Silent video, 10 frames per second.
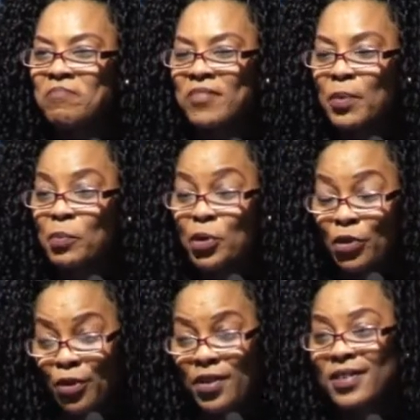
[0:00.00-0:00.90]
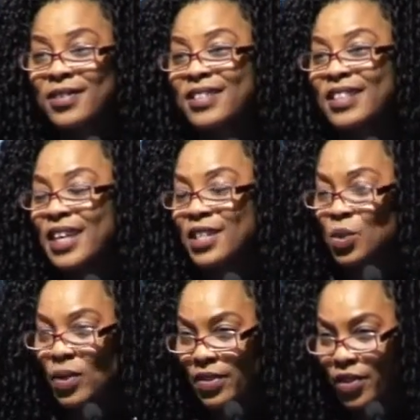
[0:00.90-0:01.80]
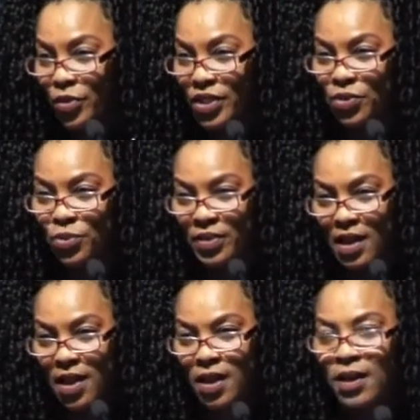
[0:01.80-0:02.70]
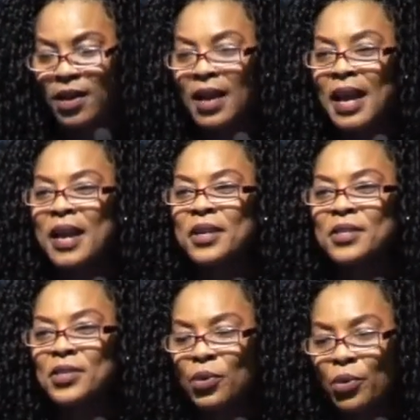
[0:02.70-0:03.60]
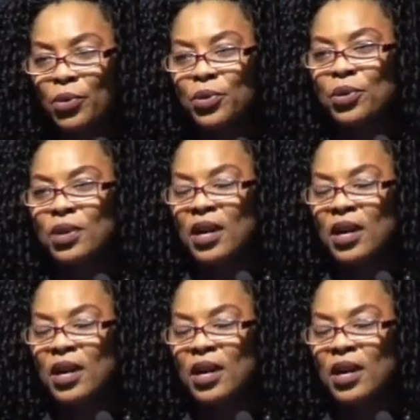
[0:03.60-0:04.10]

booth, that is where the restrooms are. So, in